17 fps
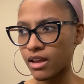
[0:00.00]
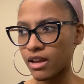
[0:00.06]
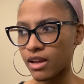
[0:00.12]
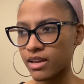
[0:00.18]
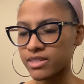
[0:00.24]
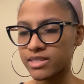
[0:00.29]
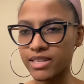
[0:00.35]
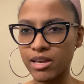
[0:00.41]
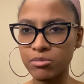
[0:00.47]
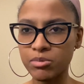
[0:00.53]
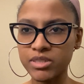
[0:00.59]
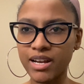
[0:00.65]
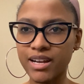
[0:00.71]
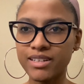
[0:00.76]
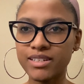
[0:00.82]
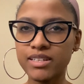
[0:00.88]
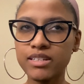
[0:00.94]
establish
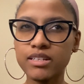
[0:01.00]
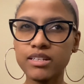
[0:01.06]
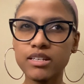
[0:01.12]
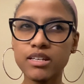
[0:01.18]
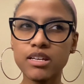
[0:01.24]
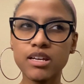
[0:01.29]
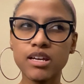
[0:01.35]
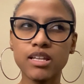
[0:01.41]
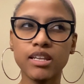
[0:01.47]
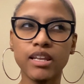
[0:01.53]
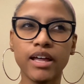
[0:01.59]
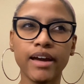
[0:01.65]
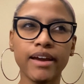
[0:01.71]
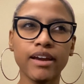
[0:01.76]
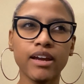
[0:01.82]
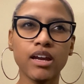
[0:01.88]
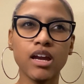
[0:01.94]
identity and
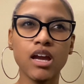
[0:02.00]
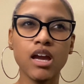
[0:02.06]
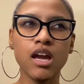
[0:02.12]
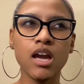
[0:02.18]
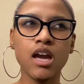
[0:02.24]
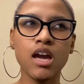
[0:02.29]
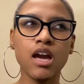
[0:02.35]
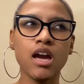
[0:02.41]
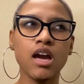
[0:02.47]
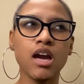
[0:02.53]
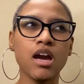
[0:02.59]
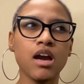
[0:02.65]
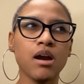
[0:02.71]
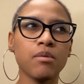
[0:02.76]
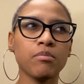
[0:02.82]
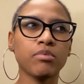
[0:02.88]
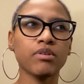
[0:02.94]
like
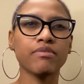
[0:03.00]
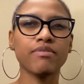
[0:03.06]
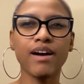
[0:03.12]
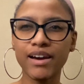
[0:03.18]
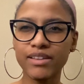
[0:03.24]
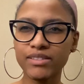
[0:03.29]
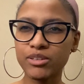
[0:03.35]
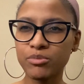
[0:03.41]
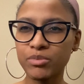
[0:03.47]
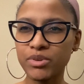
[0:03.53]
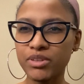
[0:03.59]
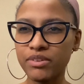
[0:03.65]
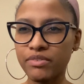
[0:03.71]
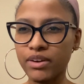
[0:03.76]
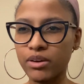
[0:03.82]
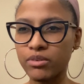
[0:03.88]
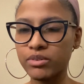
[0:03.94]
provide them with a
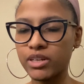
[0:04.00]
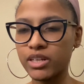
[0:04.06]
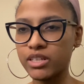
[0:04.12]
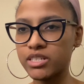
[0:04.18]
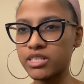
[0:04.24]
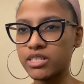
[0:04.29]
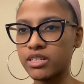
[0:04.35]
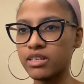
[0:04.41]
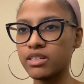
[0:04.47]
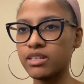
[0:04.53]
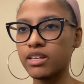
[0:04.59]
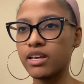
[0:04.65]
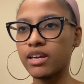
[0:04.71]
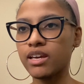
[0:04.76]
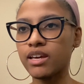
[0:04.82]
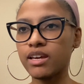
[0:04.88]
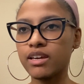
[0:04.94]
foundation.
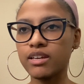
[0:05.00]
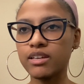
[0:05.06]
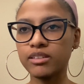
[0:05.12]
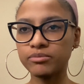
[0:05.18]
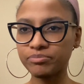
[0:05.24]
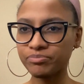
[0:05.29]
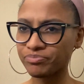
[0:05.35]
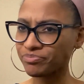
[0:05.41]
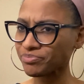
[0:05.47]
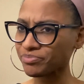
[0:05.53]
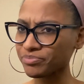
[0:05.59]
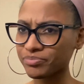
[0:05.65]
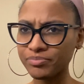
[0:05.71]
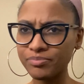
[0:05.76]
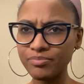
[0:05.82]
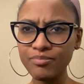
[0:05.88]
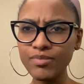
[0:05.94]
And
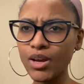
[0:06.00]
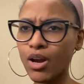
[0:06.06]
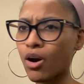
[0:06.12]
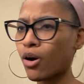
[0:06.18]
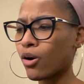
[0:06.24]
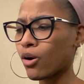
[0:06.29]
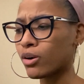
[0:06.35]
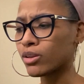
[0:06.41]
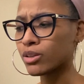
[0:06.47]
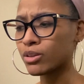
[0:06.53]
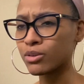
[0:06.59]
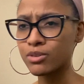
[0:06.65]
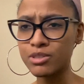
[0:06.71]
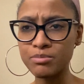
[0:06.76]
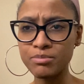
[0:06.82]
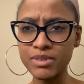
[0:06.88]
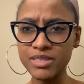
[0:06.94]
all of
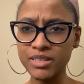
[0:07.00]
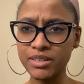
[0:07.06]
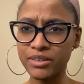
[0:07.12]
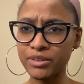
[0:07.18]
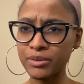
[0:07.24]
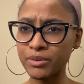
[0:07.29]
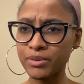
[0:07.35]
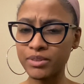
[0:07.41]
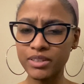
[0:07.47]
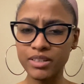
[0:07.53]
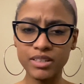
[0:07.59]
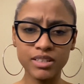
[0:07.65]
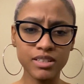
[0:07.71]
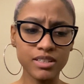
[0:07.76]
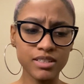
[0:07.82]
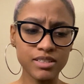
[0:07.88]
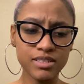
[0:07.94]
those material
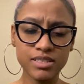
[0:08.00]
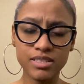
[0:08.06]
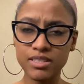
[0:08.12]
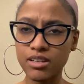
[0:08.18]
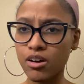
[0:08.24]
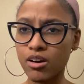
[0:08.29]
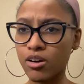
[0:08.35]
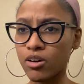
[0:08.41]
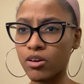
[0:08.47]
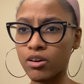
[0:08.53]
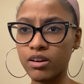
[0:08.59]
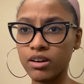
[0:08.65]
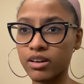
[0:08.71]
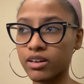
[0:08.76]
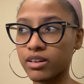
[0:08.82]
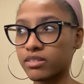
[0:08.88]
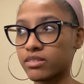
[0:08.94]
things
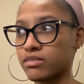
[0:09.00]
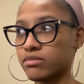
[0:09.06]
are